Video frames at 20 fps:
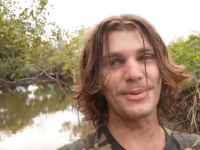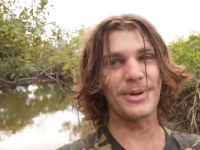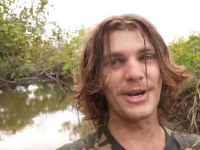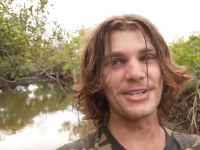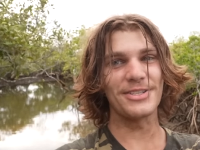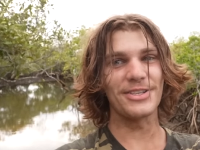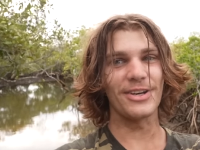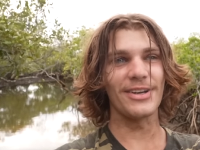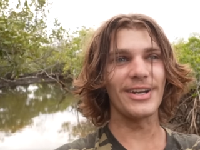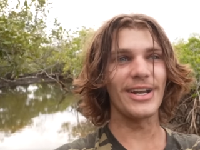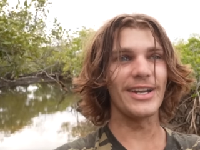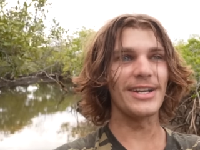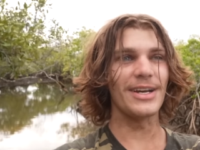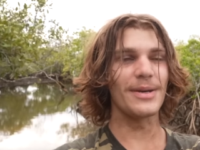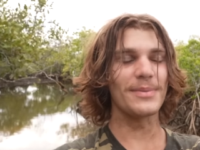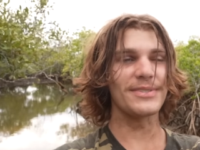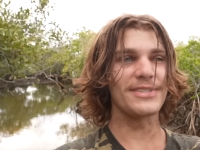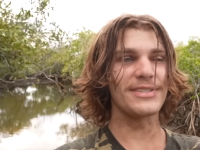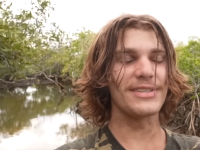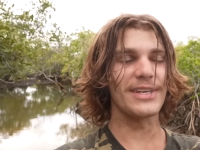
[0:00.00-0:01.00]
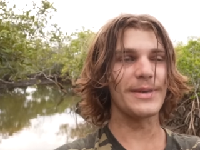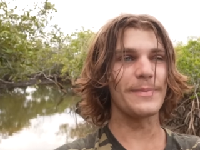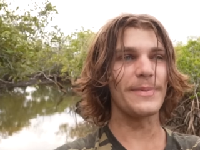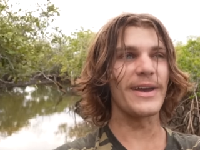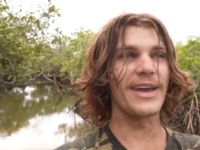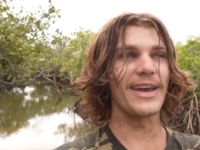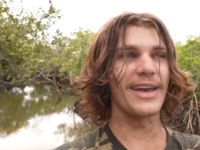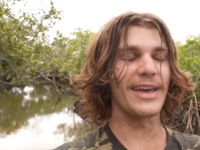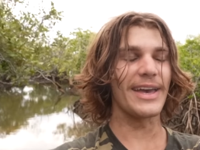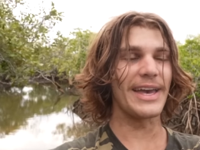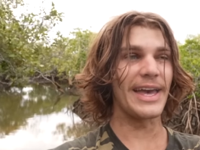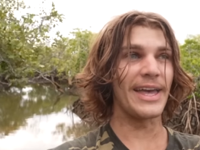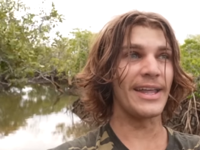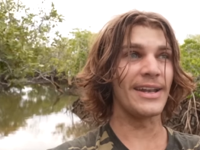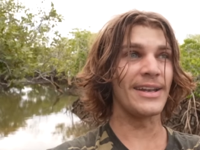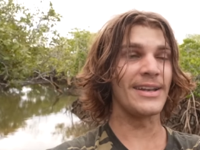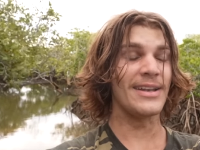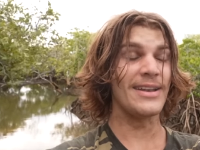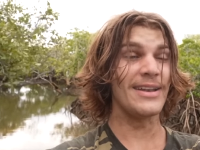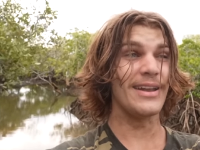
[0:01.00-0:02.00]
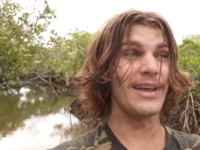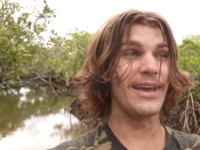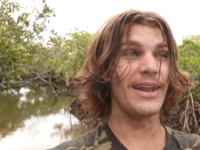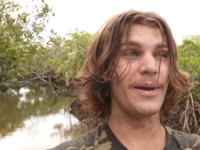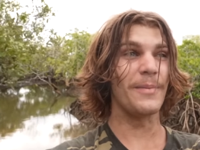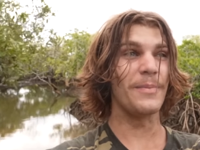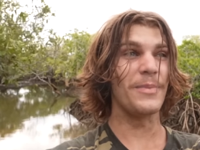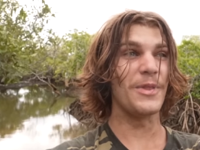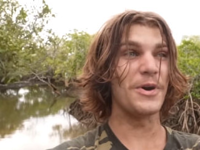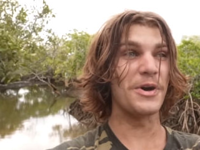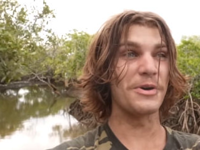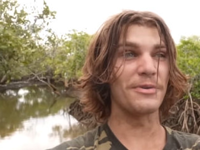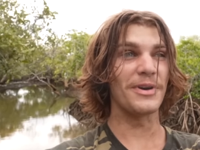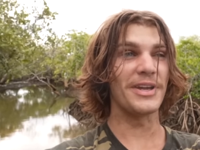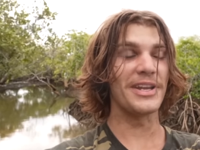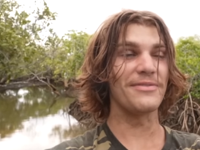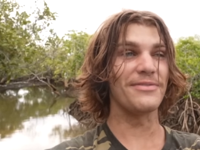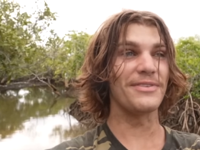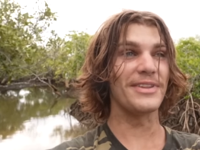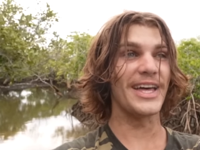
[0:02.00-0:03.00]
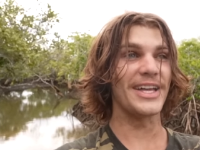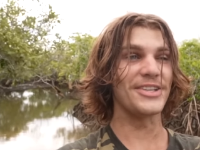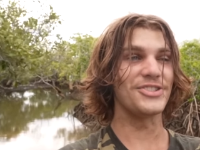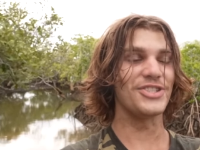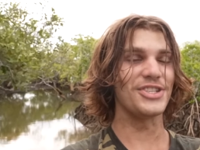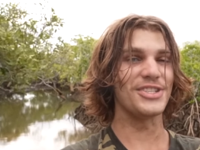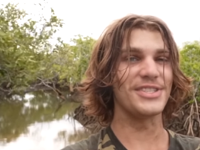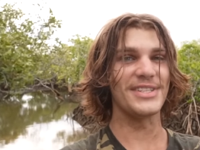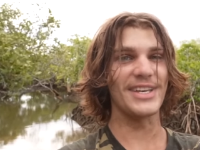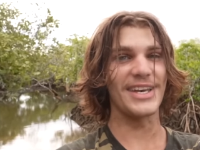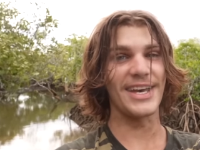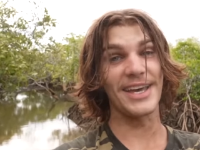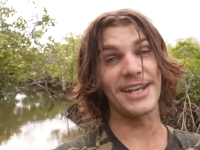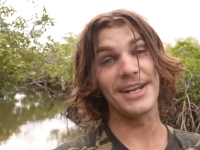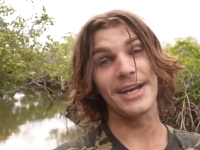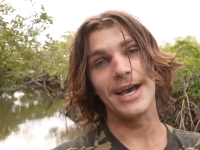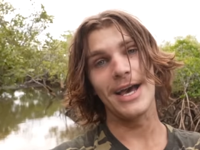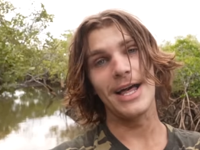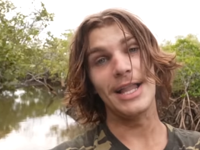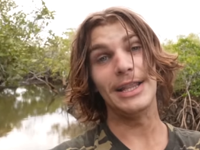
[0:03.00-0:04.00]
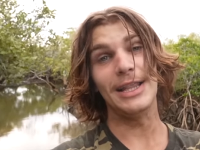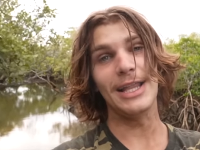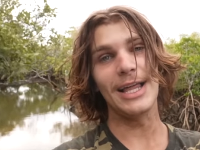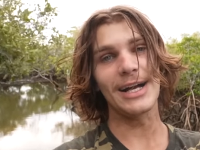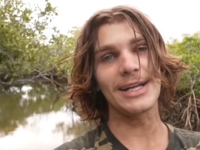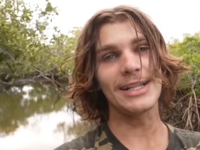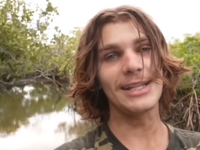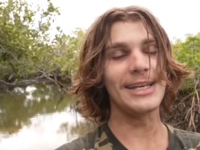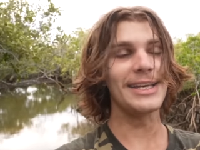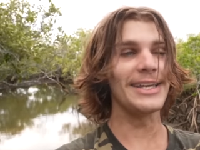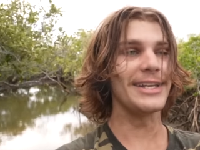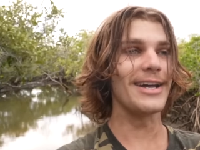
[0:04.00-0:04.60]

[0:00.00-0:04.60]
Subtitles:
where I don't end up sleeping again, and I'm not ready for that just yet. Luckily